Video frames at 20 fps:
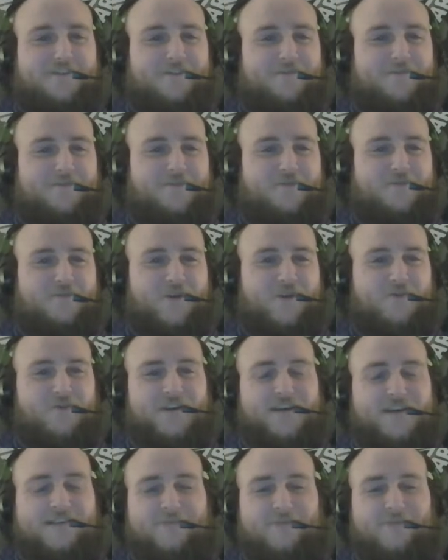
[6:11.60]
in terms of what
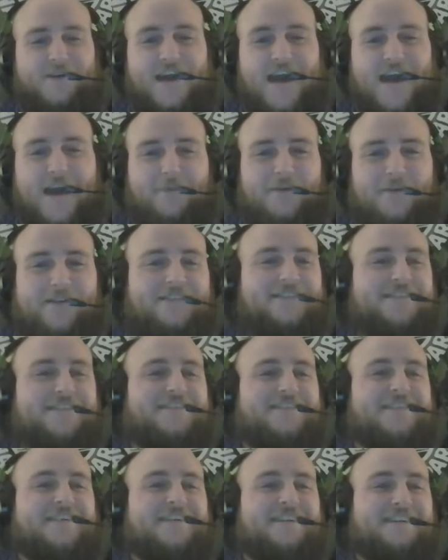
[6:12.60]
weeks, what
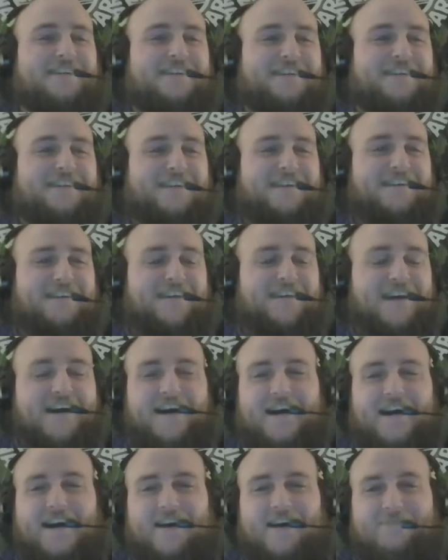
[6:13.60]
happens.
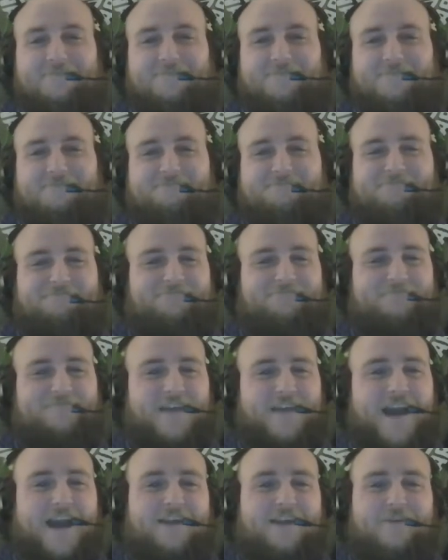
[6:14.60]
I
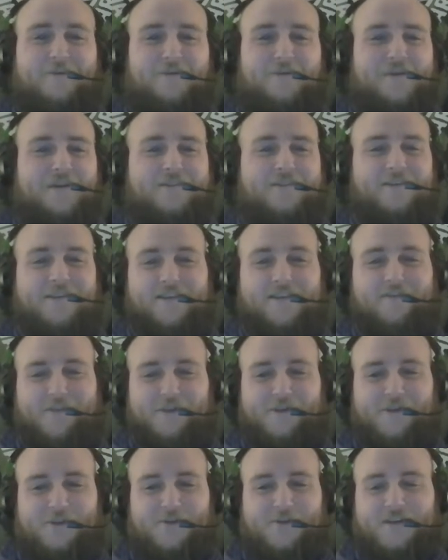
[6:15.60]
don't think they'll
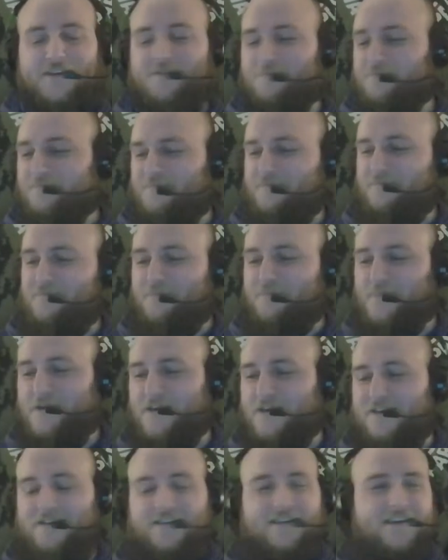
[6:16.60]
ever do it,
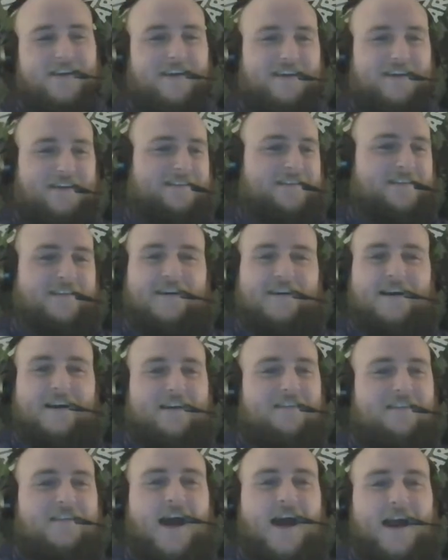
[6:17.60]
but
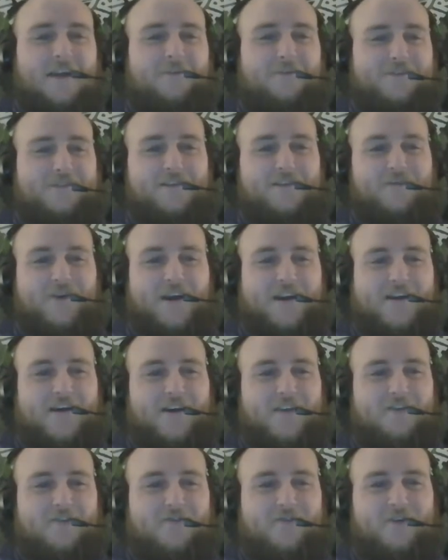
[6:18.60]
I don't see why
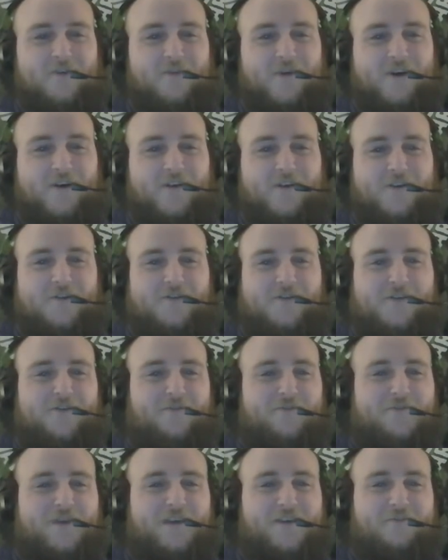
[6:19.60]
college football couldn't
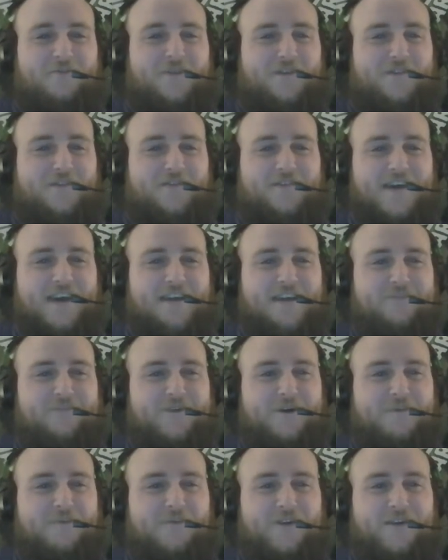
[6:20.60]
compete with
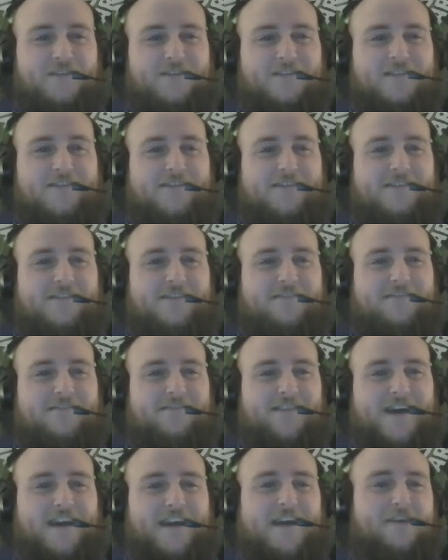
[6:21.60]
NFL preseason.
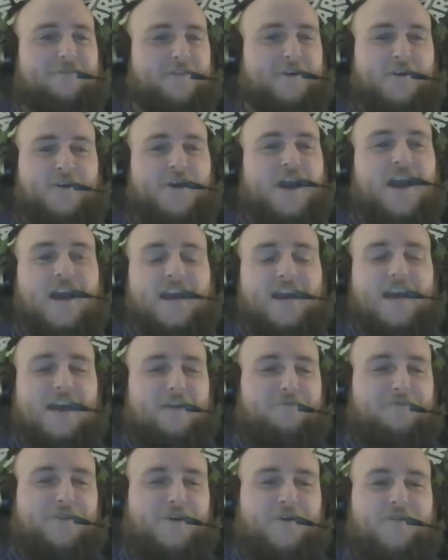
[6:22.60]
Like if
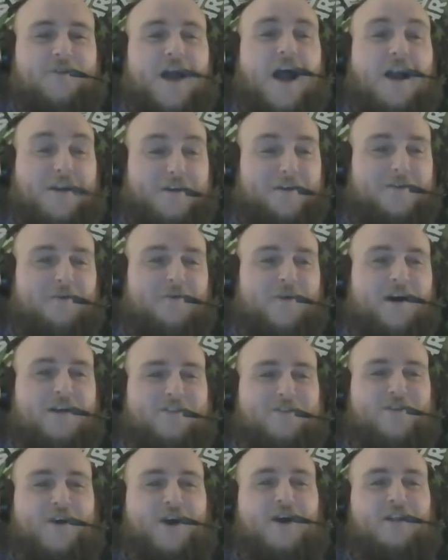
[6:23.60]
you're not going to
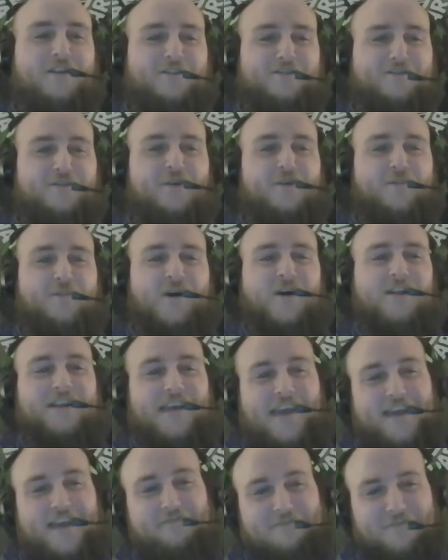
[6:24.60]
watch college
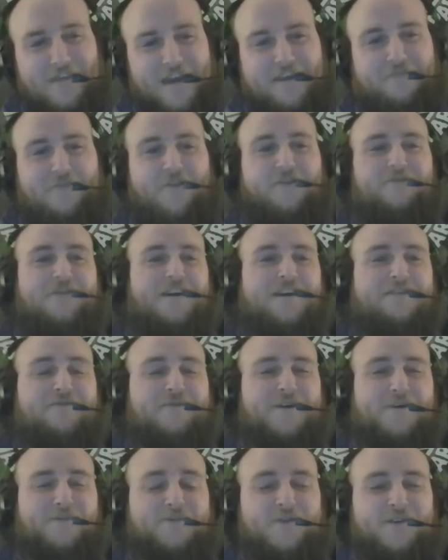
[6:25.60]
football in favor of
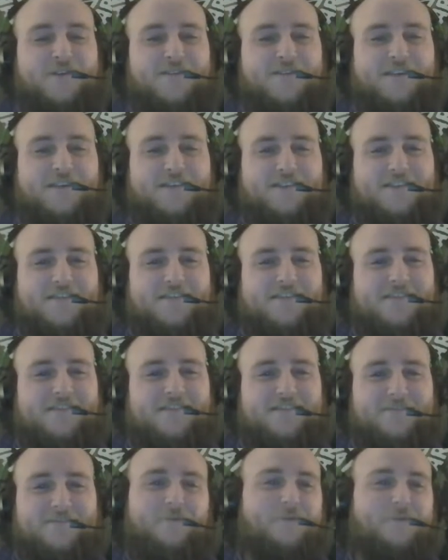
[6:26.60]
NFL preseason,
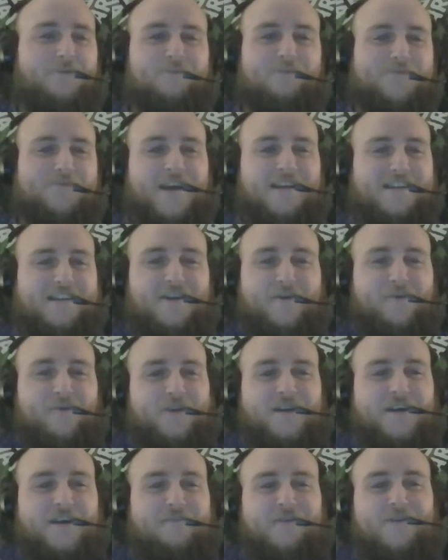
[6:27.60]
then you
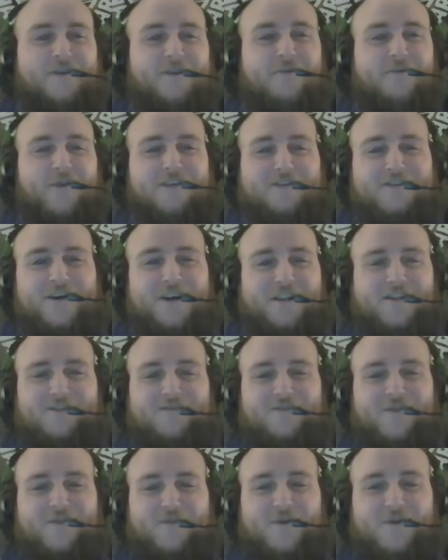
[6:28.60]
were never going to watch
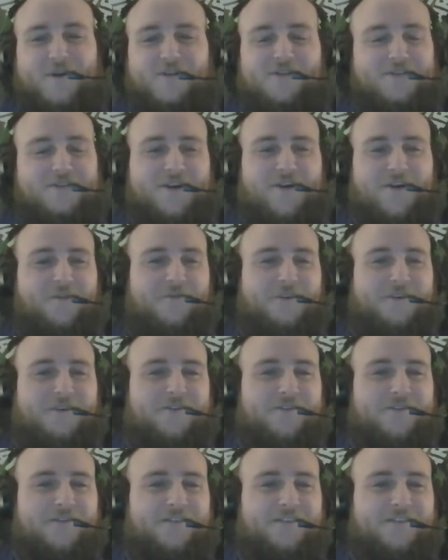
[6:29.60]
college football to start
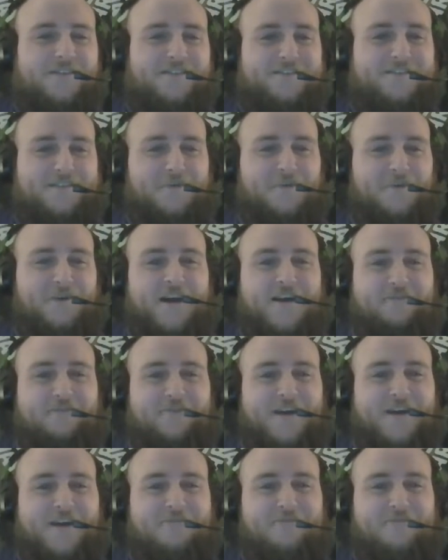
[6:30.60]
with. So we're
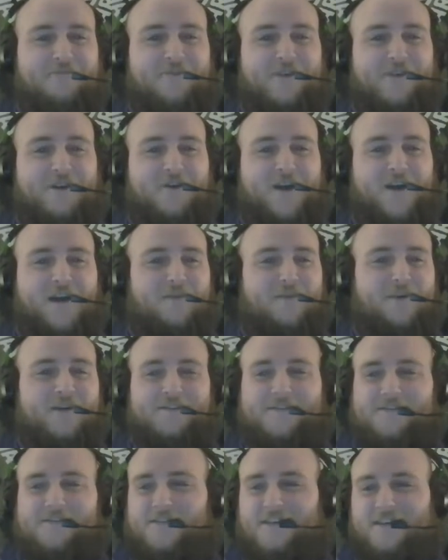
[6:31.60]
not fighting for your
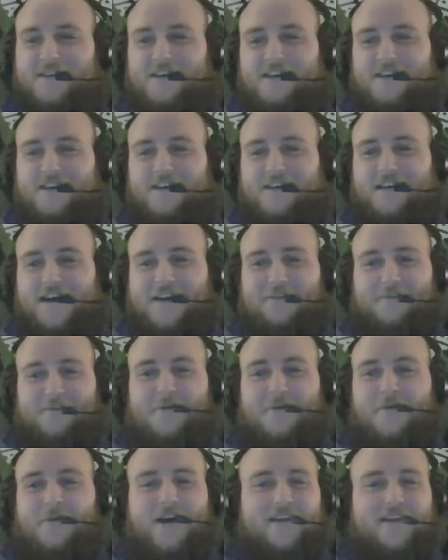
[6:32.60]
eyeballs. I
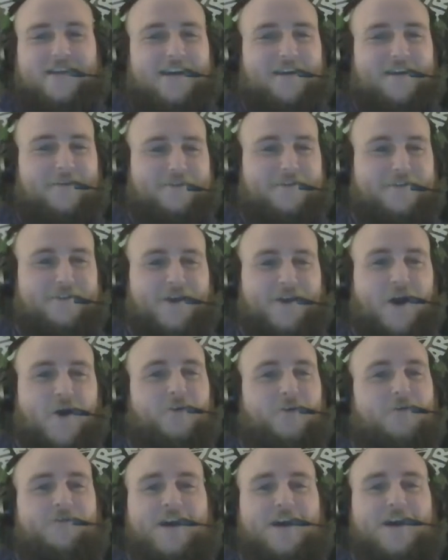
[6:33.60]
don't know why they don't just
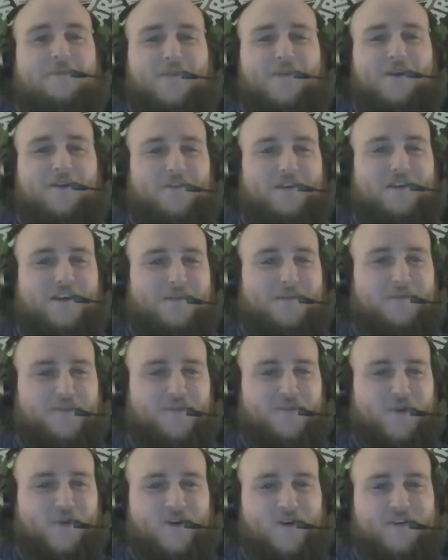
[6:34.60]
own that period
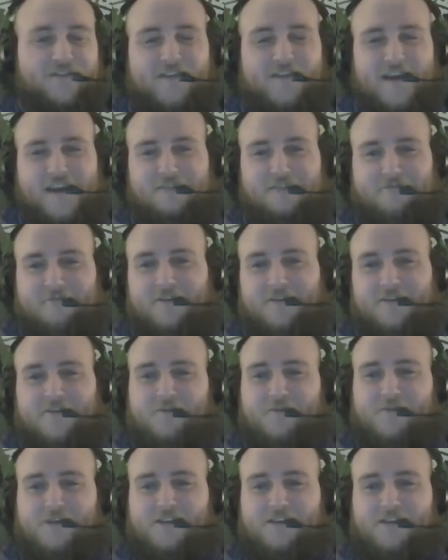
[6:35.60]
before
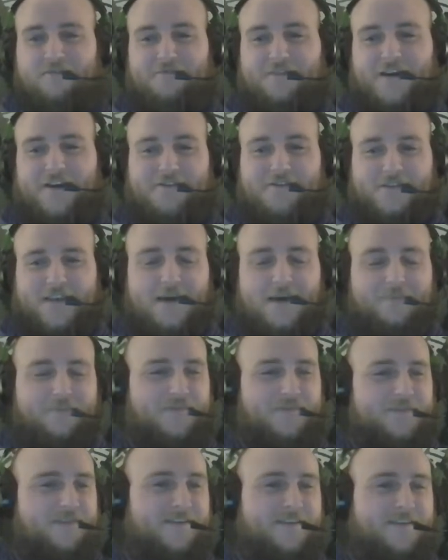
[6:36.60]
NFL completely fires up.